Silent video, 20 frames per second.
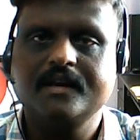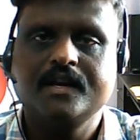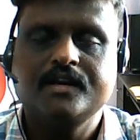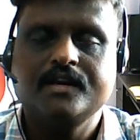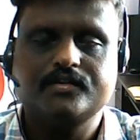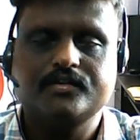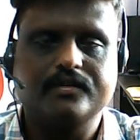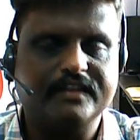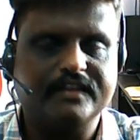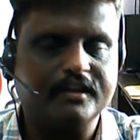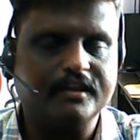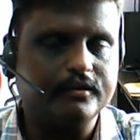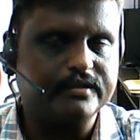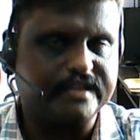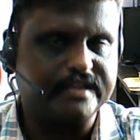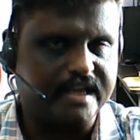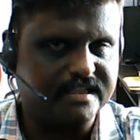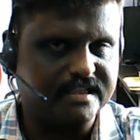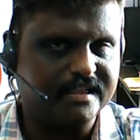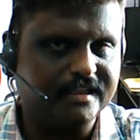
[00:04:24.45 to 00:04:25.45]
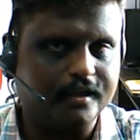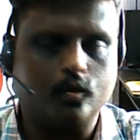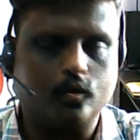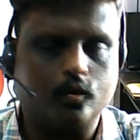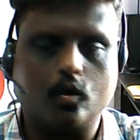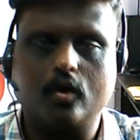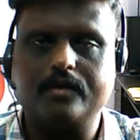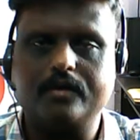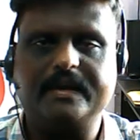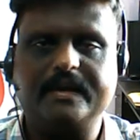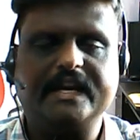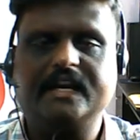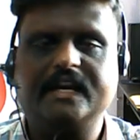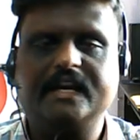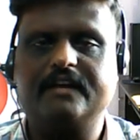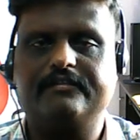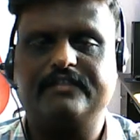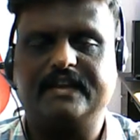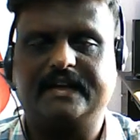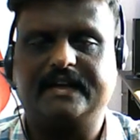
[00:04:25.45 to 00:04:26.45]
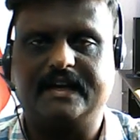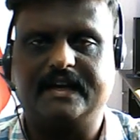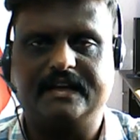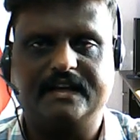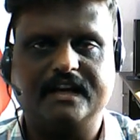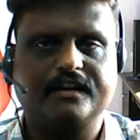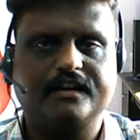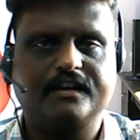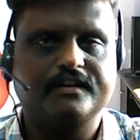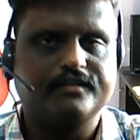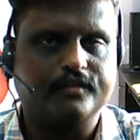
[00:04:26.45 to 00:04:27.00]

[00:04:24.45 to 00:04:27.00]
so without changing the core meaning of the content,